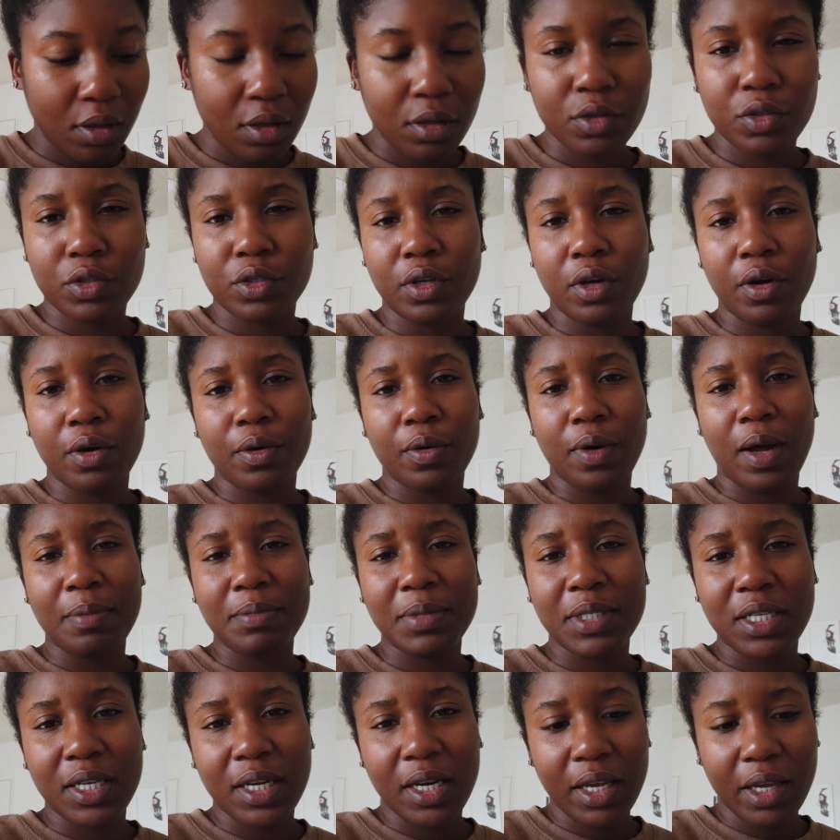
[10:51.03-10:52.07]
So I'm
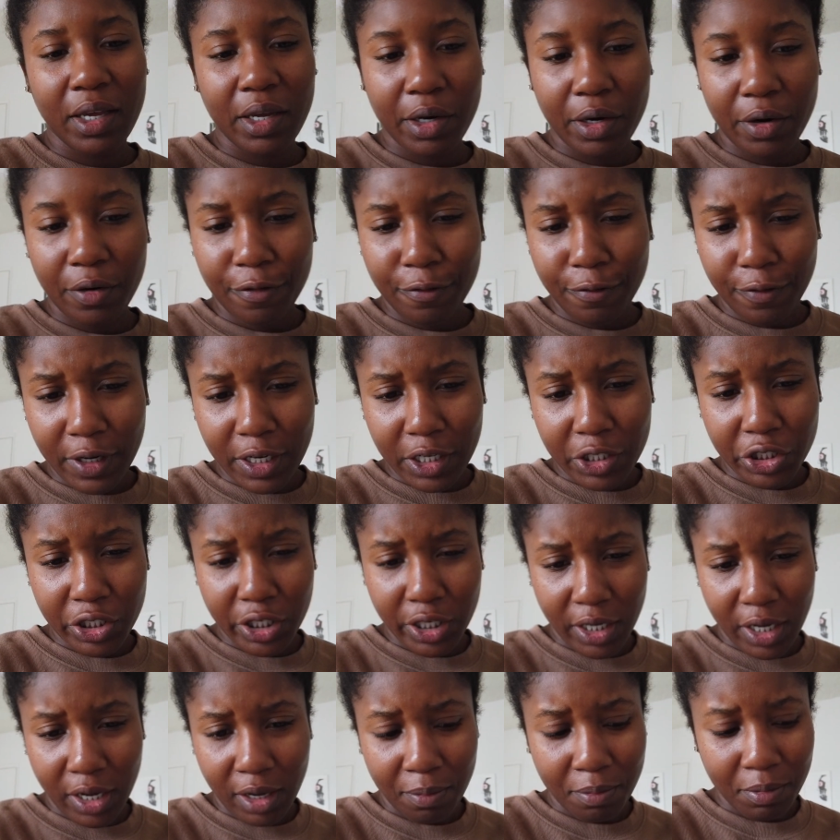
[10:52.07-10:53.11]
sitting here
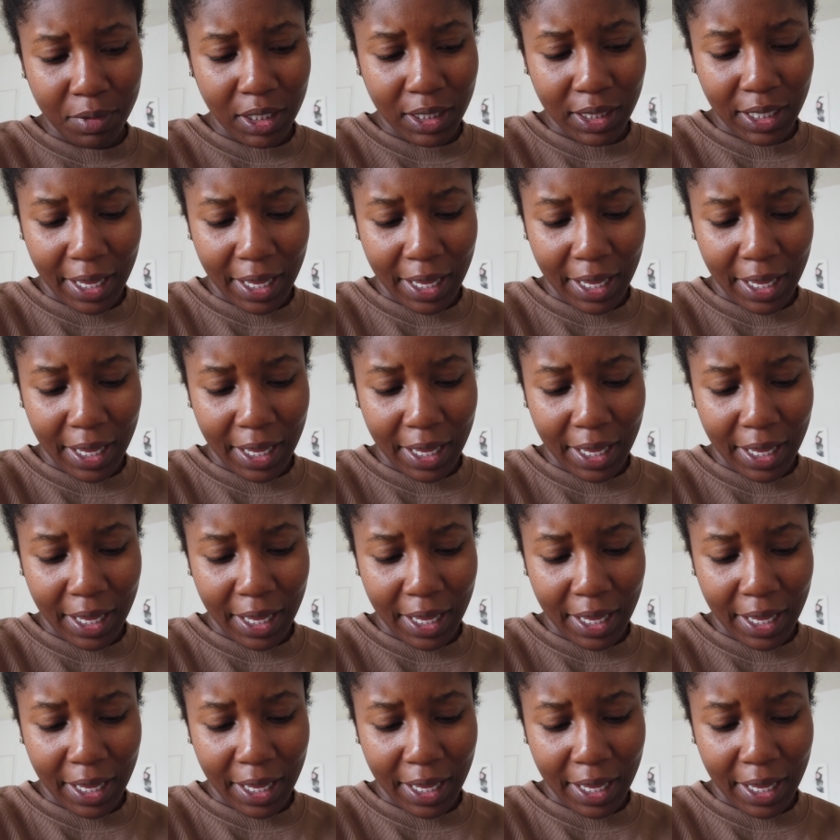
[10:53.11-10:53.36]
finishing up the